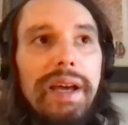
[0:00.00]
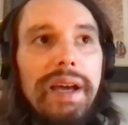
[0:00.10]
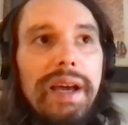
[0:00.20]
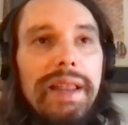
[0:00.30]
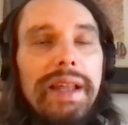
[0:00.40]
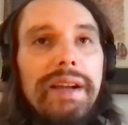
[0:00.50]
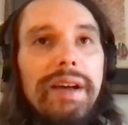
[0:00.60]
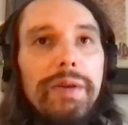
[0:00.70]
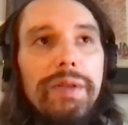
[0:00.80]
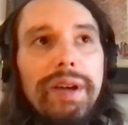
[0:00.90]
And then
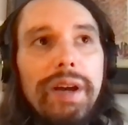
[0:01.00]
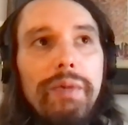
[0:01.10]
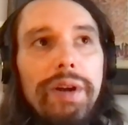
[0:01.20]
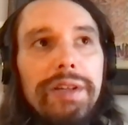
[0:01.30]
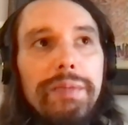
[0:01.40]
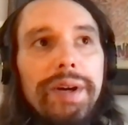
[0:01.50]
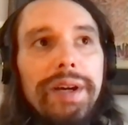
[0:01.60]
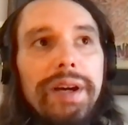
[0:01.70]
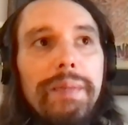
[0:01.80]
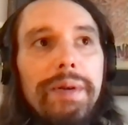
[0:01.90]
another thing I wanted to bring
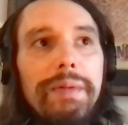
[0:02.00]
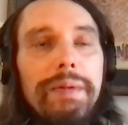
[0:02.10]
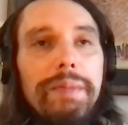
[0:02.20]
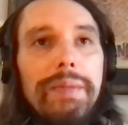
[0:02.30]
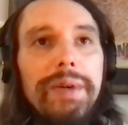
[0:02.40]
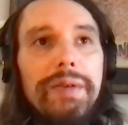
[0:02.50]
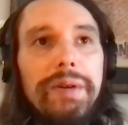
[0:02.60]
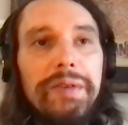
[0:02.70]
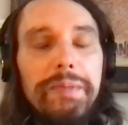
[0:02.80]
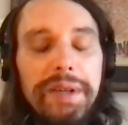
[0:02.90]
up, and maybe you
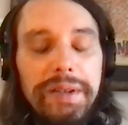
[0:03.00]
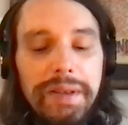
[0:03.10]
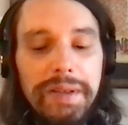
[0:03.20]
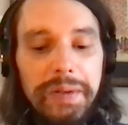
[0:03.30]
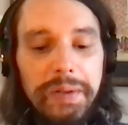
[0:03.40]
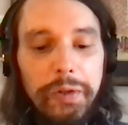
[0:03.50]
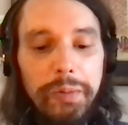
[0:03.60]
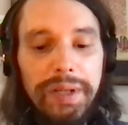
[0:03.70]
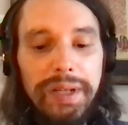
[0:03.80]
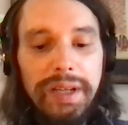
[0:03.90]
can speak to this a little
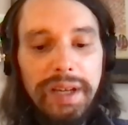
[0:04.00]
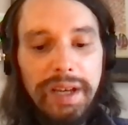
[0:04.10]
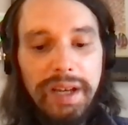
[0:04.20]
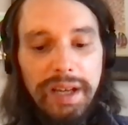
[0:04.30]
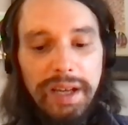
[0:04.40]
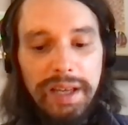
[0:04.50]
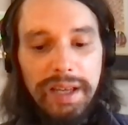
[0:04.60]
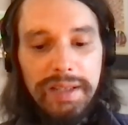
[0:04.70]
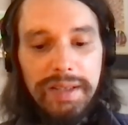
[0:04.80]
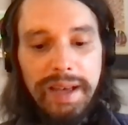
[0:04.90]
bit,
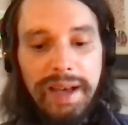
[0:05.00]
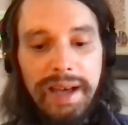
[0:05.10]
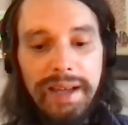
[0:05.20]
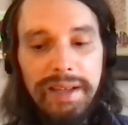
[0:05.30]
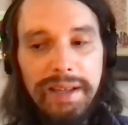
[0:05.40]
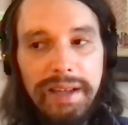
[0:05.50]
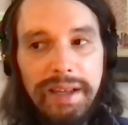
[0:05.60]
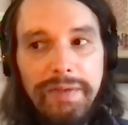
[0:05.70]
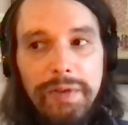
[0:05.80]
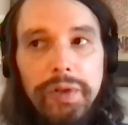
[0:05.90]
is that
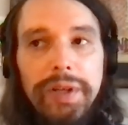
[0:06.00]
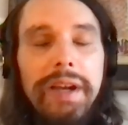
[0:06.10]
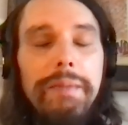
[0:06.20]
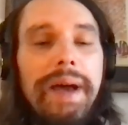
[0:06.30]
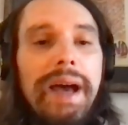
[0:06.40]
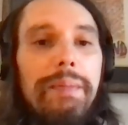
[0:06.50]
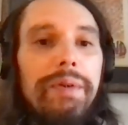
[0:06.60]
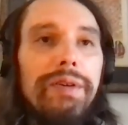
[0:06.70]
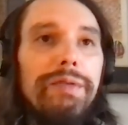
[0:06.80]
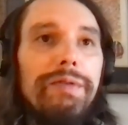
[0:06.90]
if you look at a map
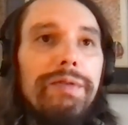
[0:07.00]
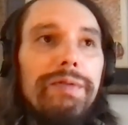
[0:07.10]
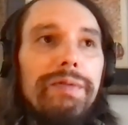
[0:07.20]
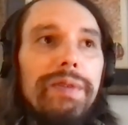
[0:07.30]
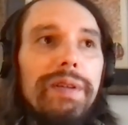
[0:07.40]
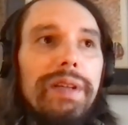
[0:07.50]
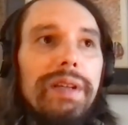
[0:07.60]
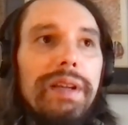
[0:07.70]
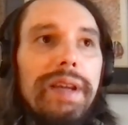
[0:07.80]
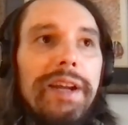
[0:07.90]
of
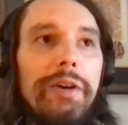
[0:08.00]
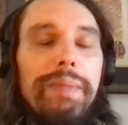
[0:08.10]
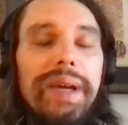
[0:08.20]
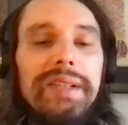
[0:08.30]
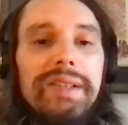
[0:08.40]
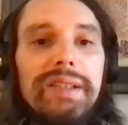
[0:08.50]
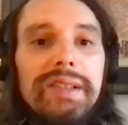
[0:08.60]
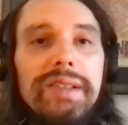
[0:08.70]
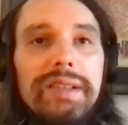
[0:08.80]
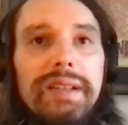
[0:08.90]
NATO
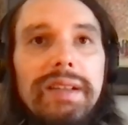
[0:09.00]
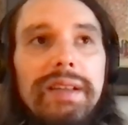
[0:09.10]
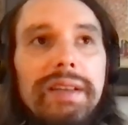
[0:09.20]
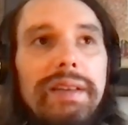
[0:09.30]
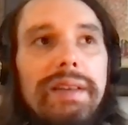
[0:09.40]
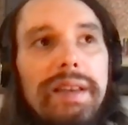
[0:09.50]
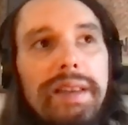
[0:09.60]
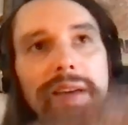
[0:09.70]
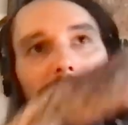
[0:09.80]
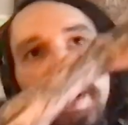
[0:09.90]
bases,
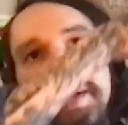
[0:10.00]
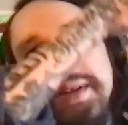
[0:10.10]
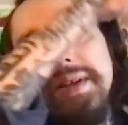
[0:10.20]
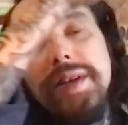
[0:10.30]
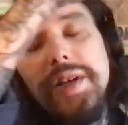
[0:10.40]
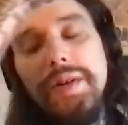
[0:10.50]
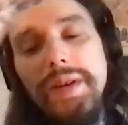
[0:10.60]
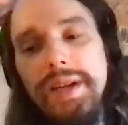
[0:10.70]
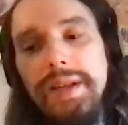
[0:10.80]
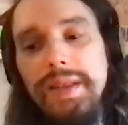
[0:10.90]
they've basically
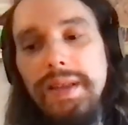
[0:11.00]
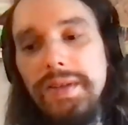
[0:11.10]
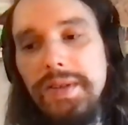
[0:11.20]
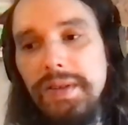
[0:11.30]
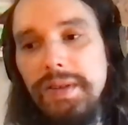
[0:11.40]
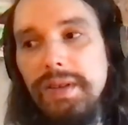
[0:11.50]
created this